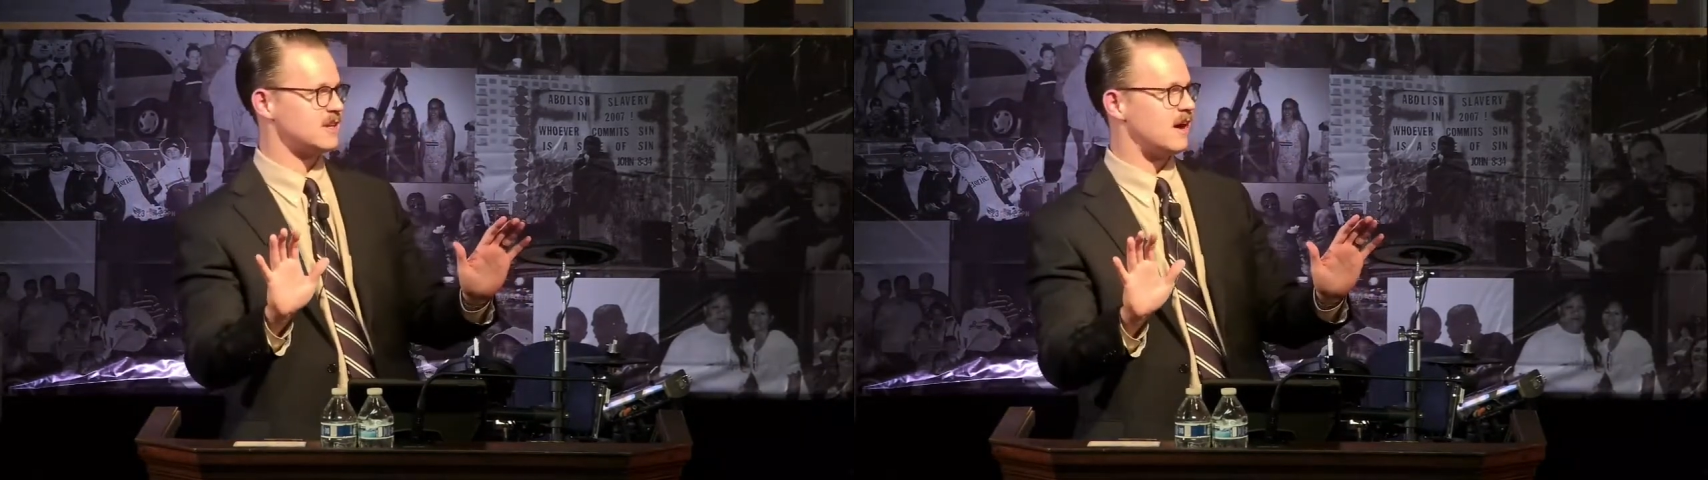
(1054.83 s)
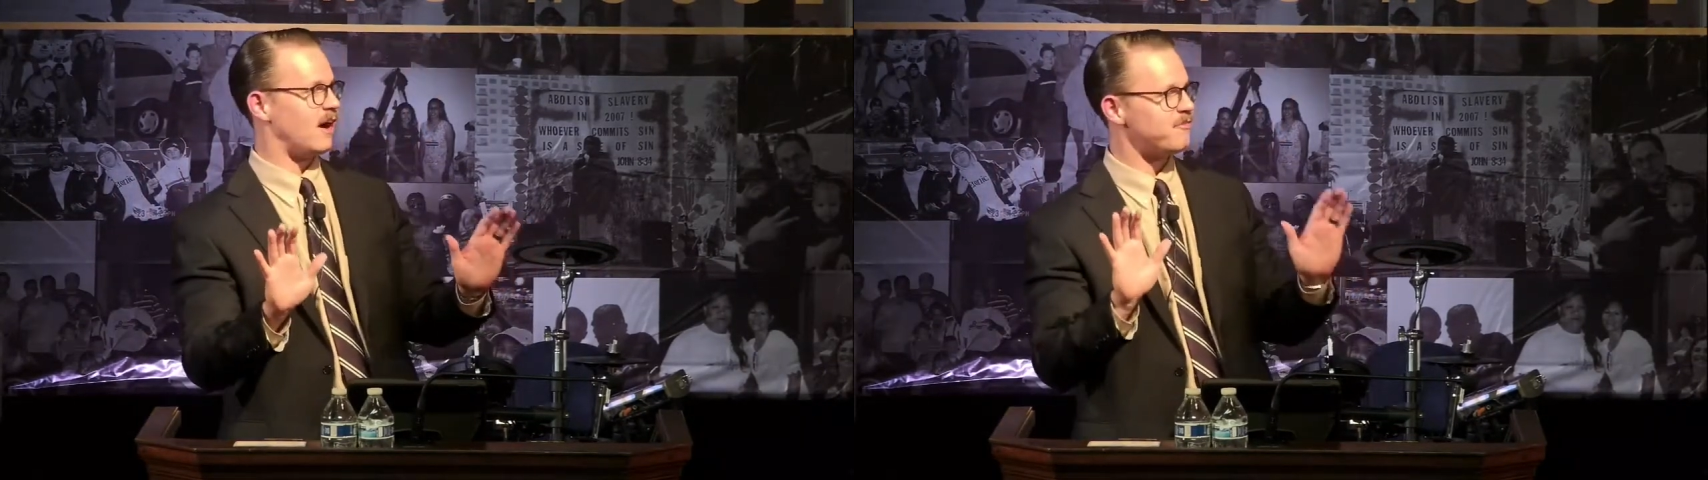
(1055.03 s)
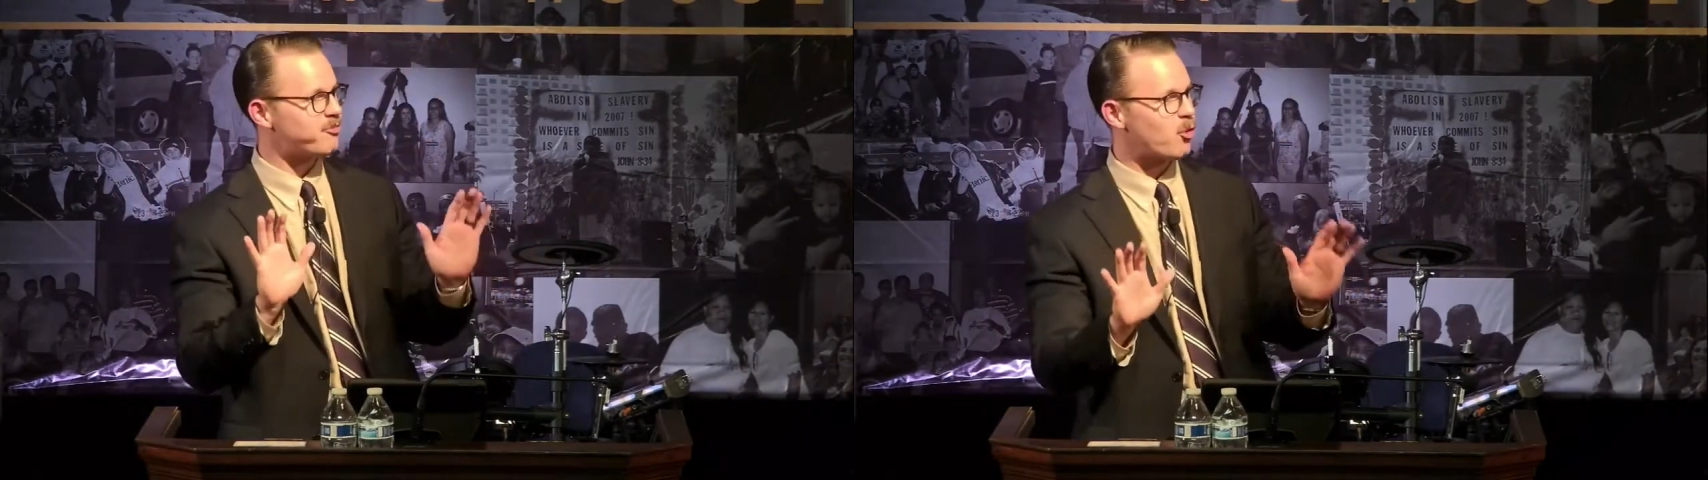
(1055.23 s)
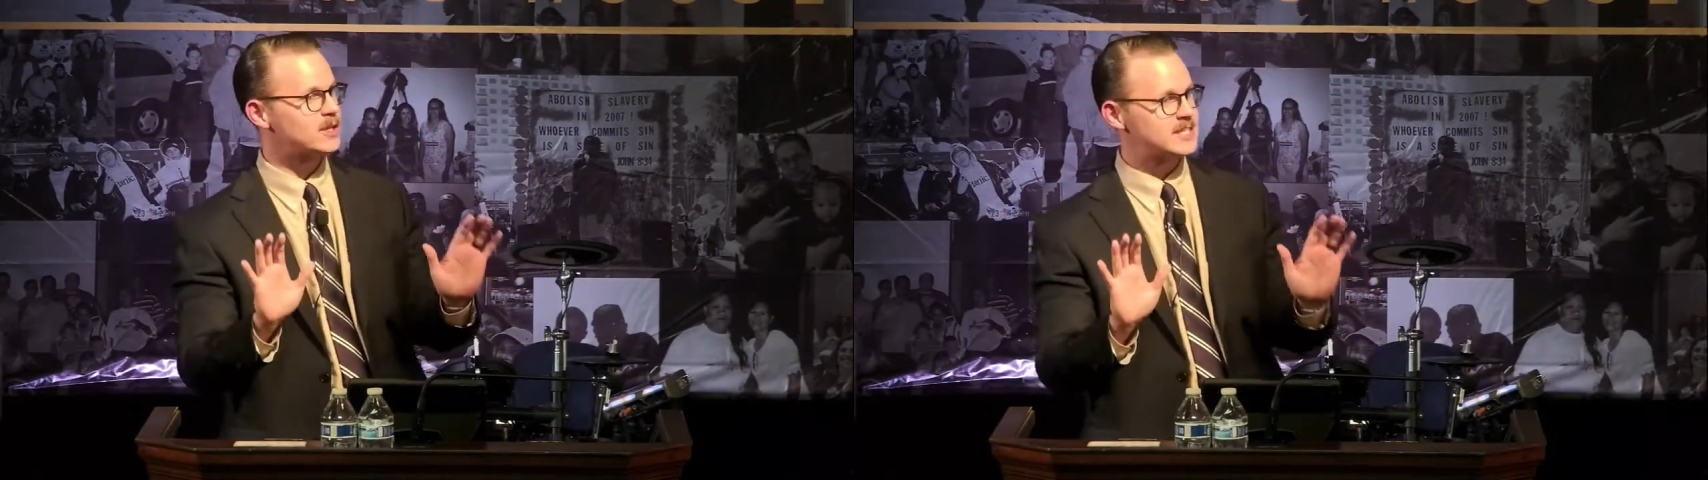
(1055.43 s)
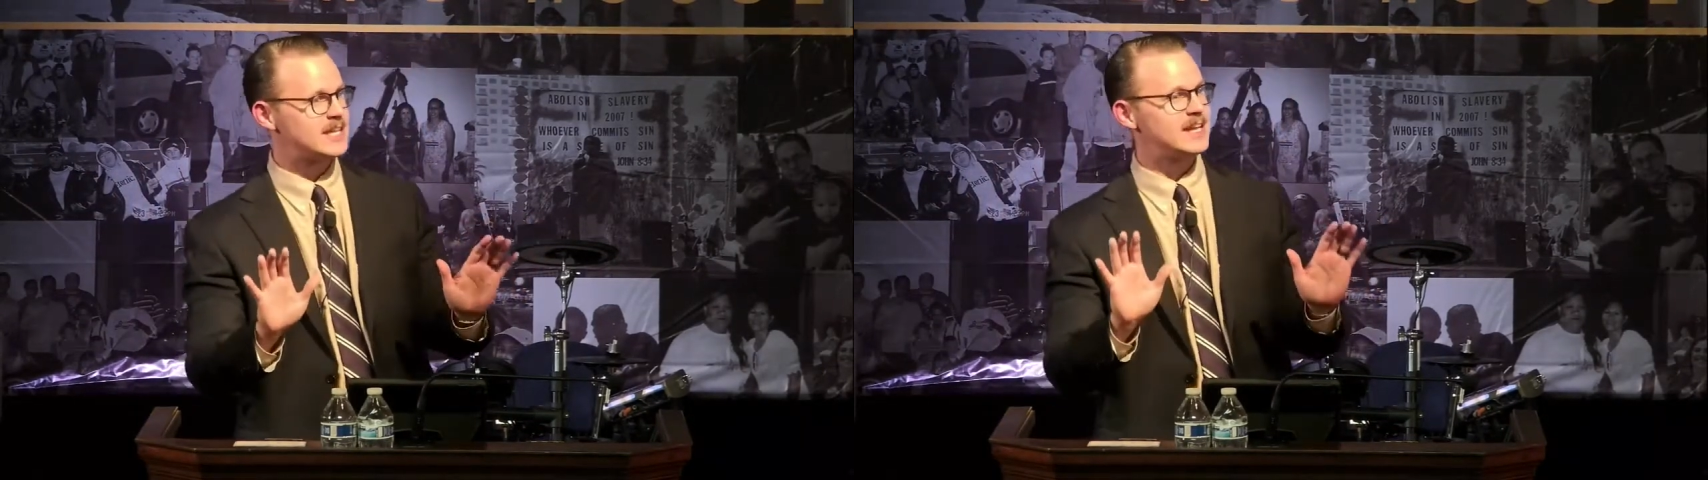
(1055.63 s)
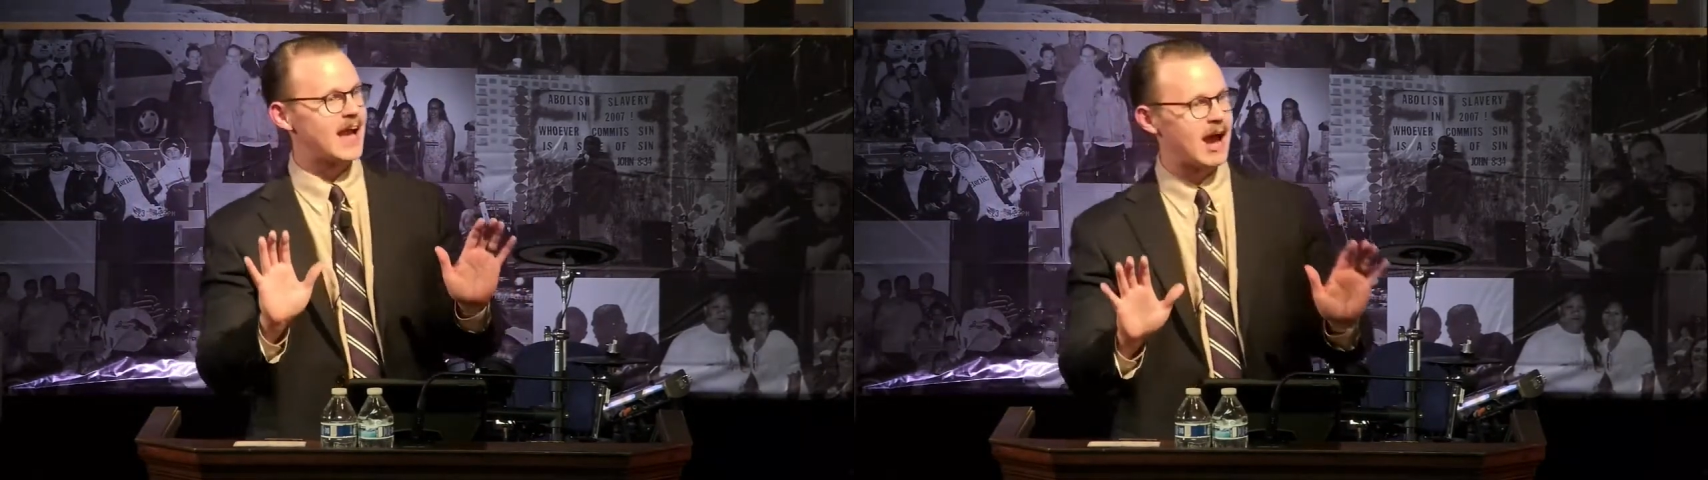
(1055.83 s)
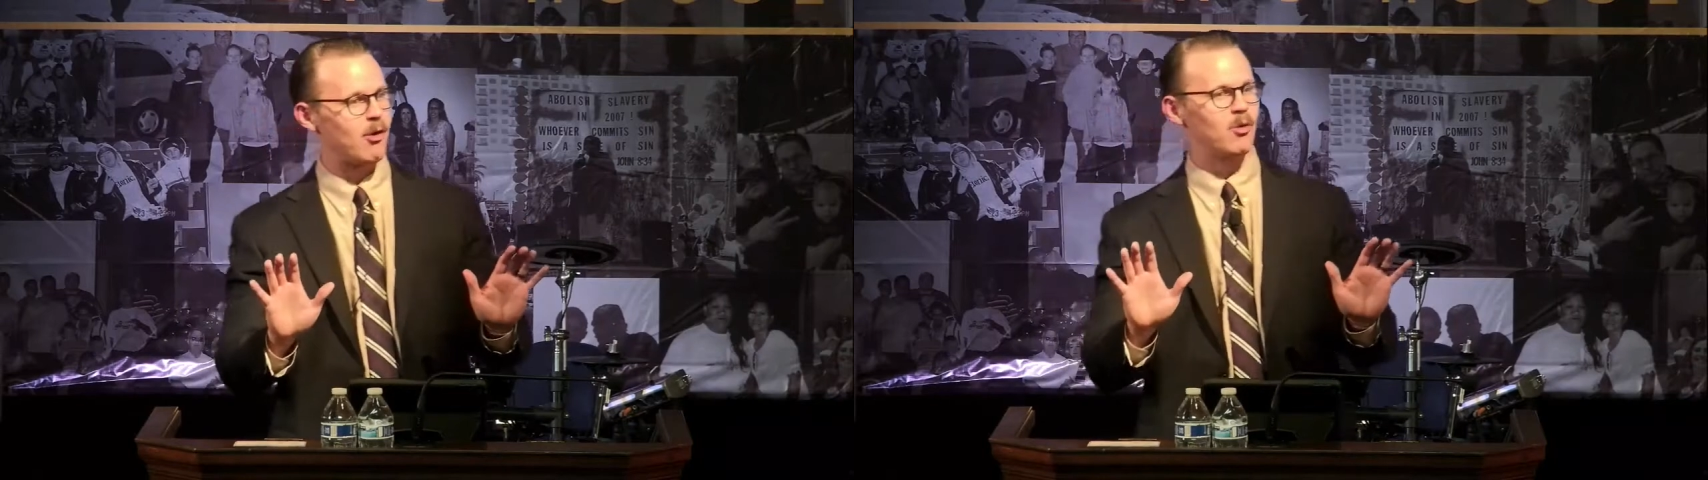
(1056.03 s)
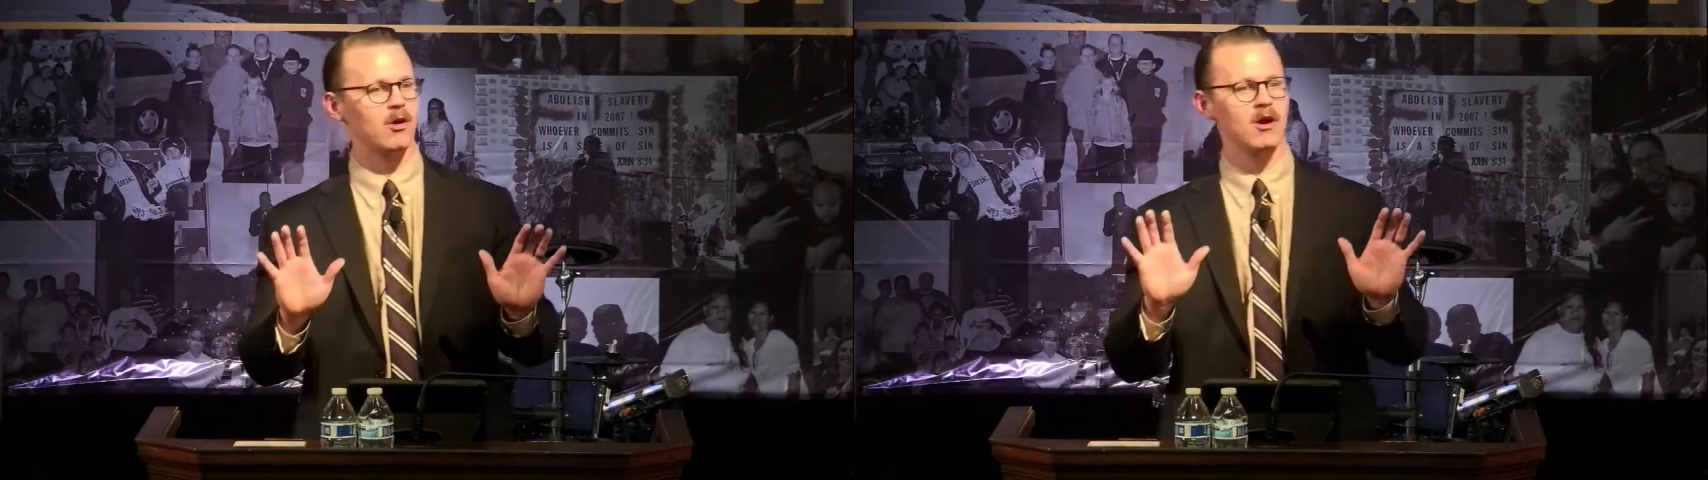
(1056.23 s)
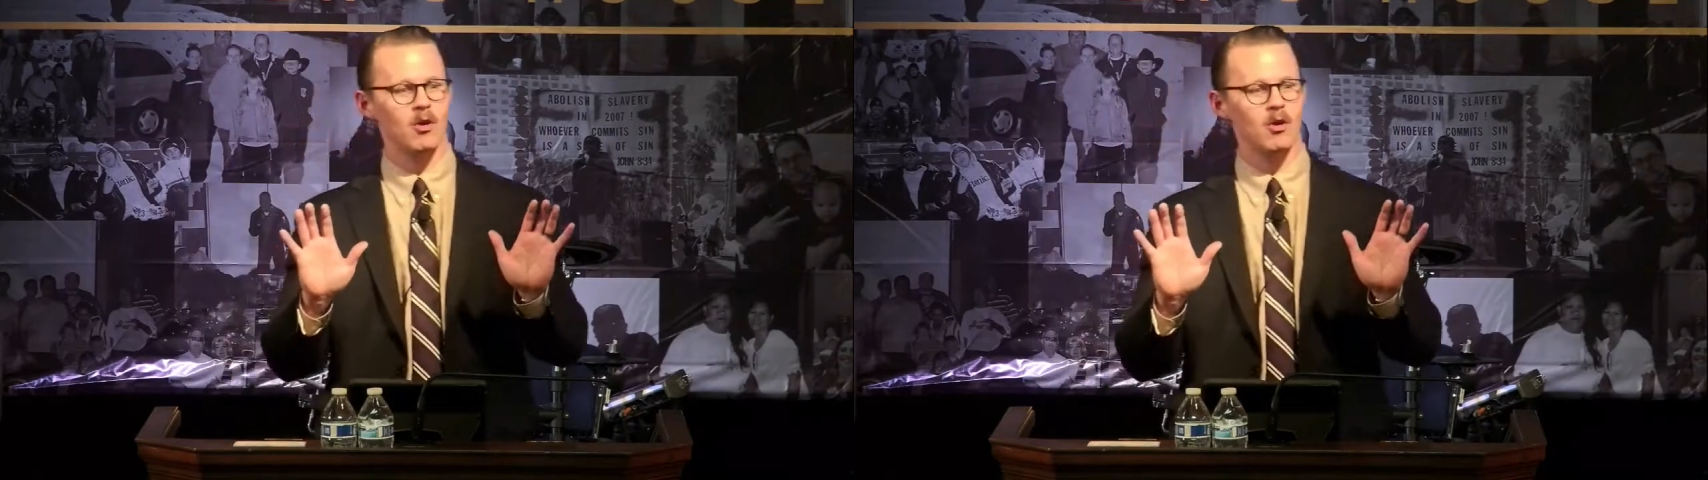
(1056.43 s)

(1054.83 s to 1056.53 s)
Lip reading: a 14-hour